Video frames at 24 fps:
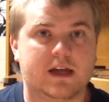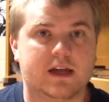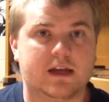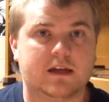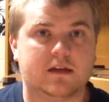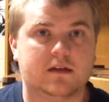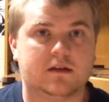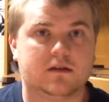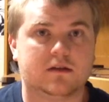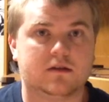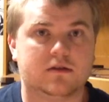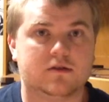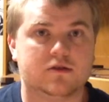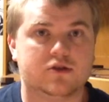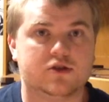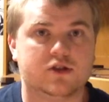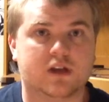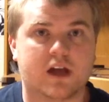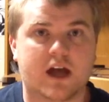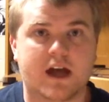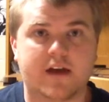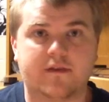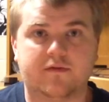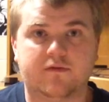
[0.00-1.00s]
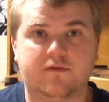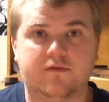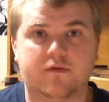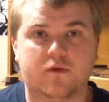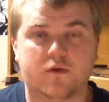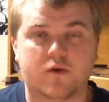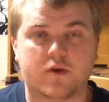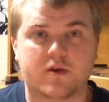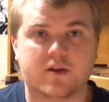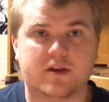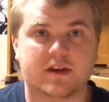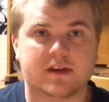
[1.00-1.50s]
like July
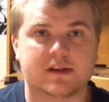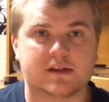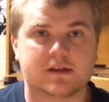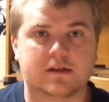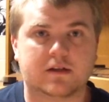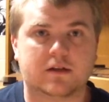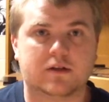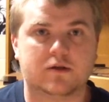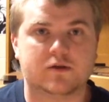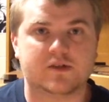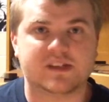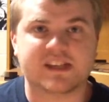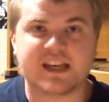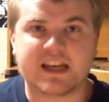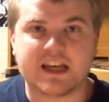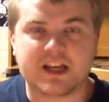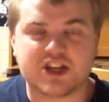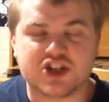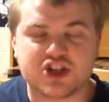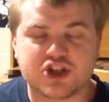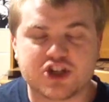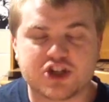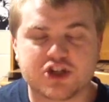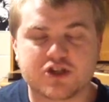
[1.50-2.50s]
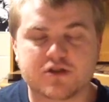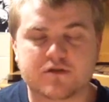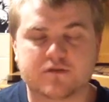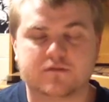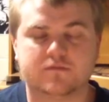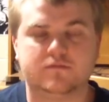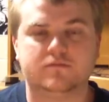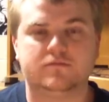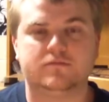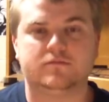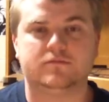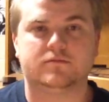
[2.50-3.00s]
4th is close-ish,
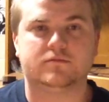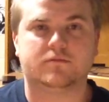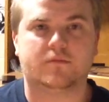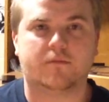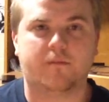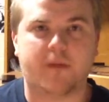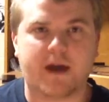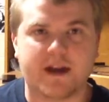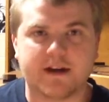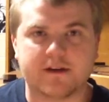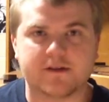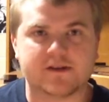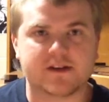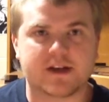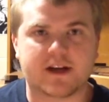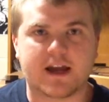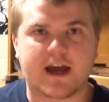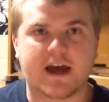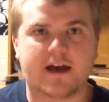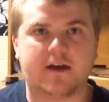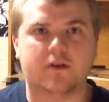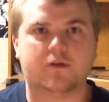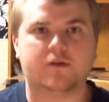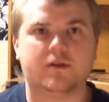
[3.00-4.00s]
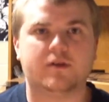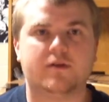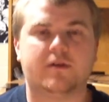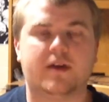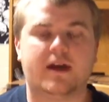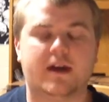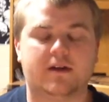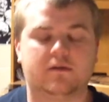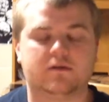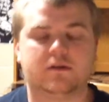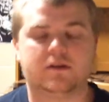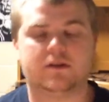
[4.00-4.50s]
matters on how you
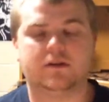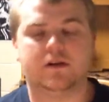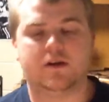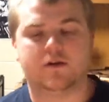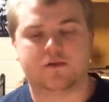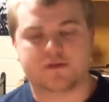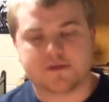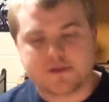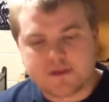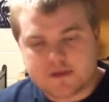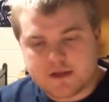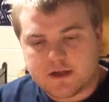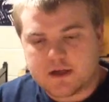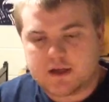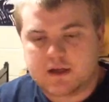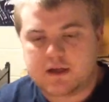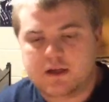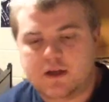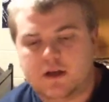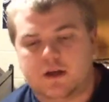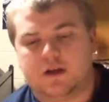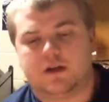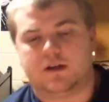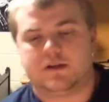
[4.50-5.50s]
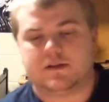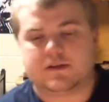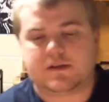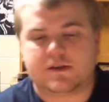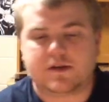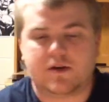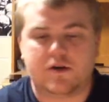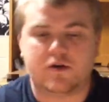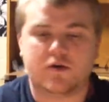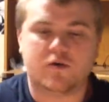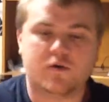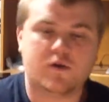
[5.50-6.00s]
count close.
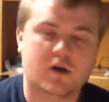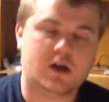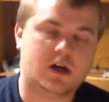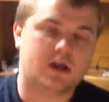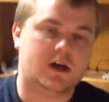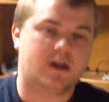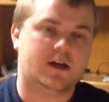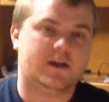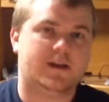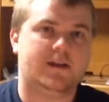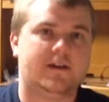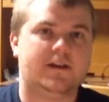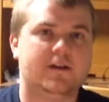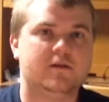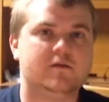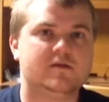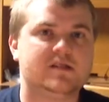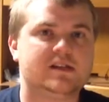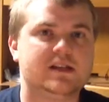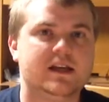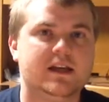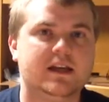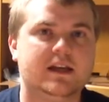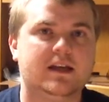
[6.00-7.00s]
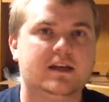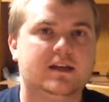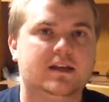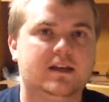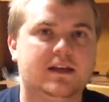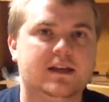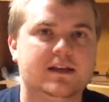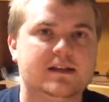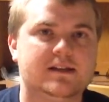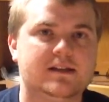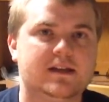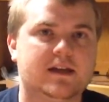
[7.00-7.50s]
So it's like
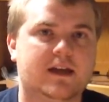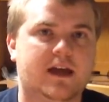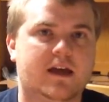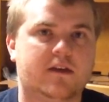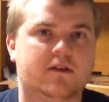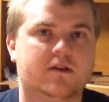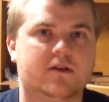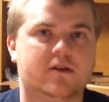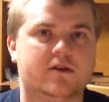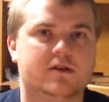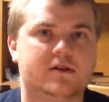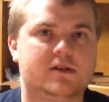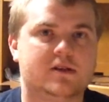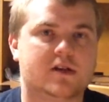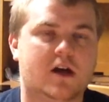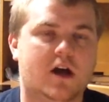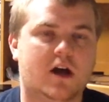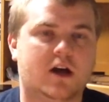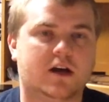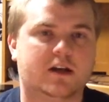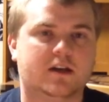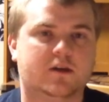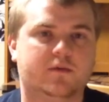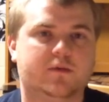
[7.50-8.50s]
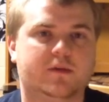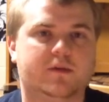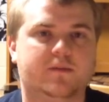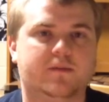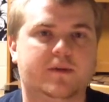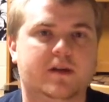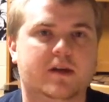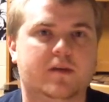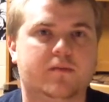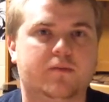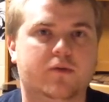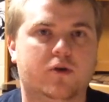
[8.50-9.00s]
get-togethers, talking with
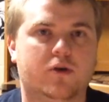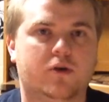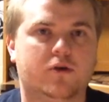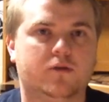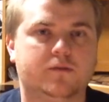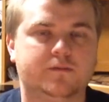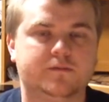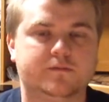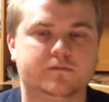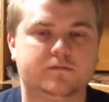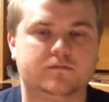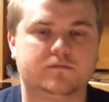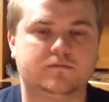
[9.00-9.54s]
people.